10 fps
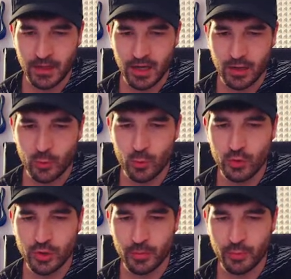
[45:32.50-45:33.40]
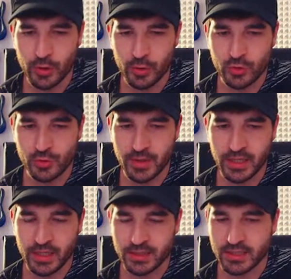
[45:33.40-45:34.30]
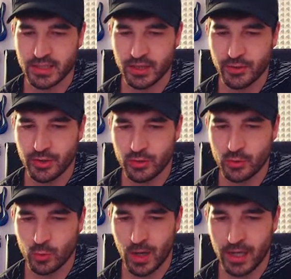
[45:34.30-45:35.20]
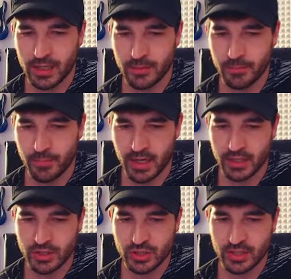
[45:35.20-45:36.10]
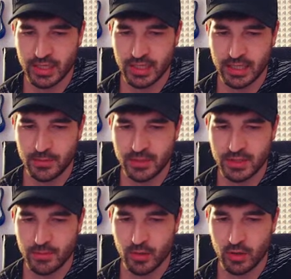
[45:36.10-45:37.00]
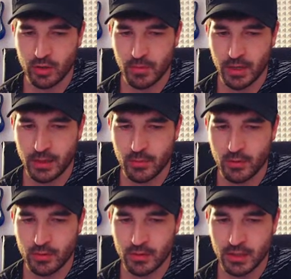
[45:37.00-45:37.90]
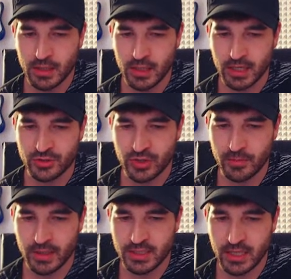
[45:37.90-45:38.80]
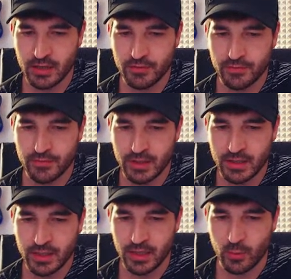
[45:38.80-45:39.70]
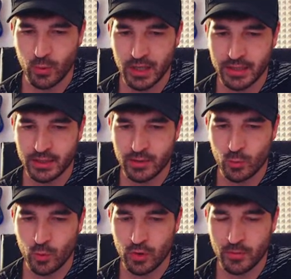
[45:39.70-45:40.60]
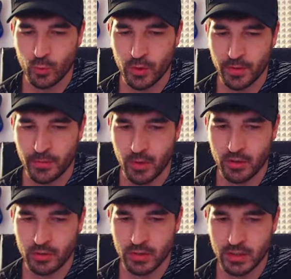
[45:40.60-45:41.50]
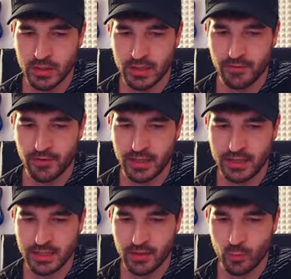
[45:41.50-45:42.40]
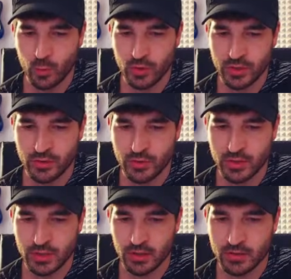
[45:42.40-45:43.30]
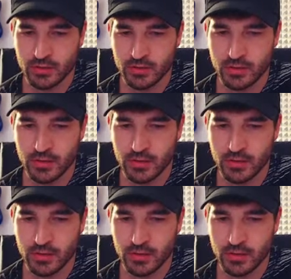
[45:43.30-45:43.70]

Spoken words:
How would you approach making a stereo widening patch that keeps the mono compatible? I tried it myself, and while I did it work with mono, the effect itself was too subtle.